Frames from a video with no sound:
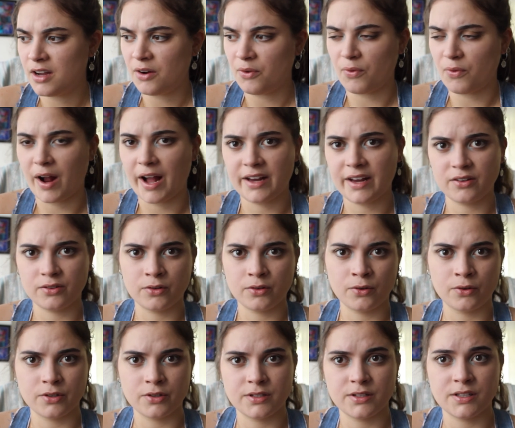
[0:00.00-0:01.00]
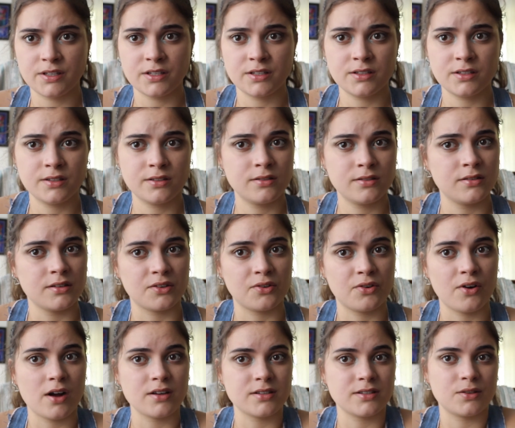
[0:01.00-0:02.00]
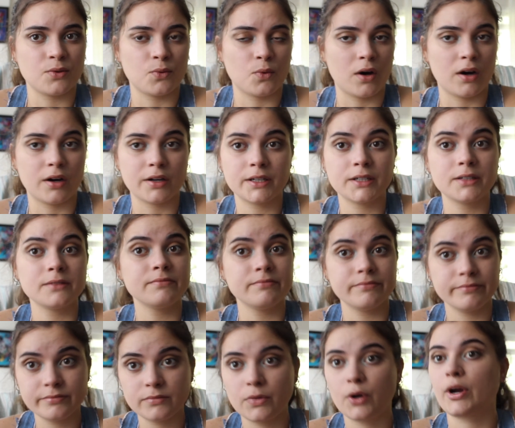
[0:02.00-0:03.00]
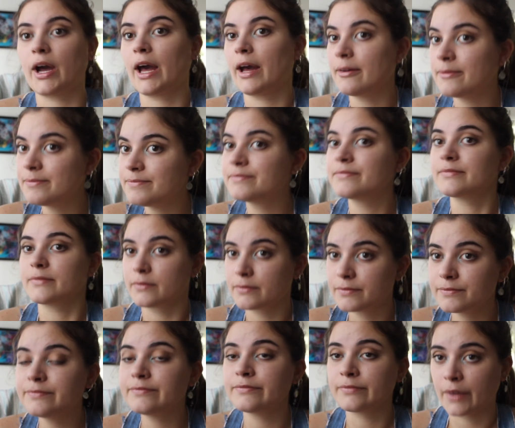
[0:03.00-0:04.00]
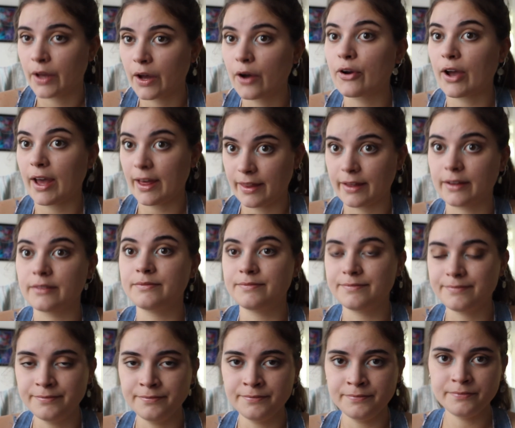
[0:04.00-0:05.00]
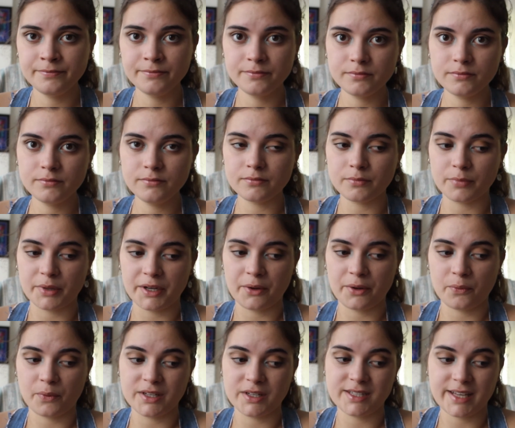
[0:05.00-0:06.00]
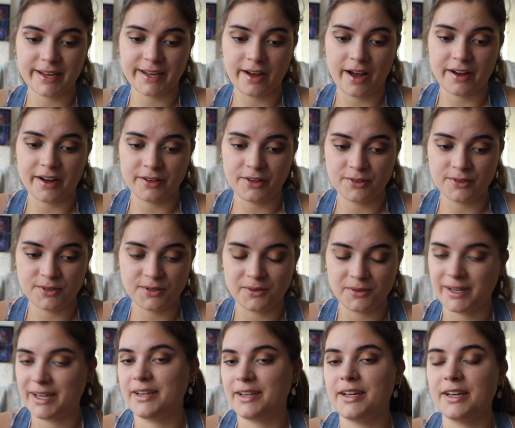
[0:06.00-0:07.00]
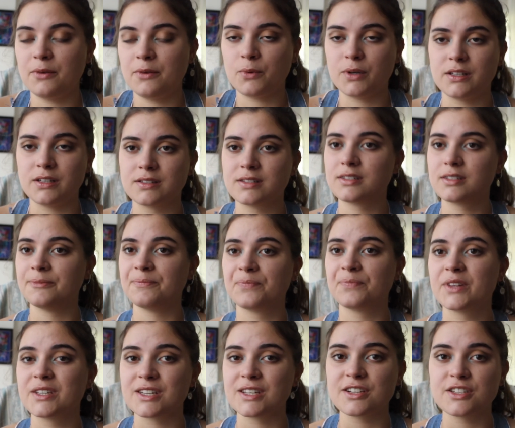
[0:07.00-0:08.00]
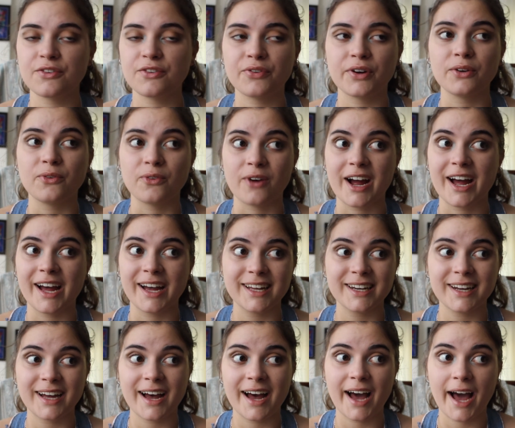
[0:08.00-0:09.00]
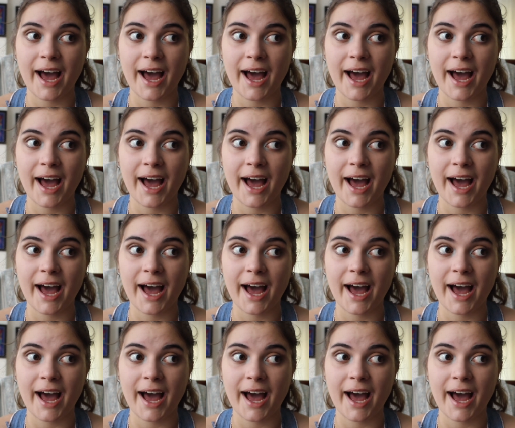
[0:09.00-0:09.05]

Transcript: ride on horses across the water. Okay then. But once I got used to it, it was such a fun ride.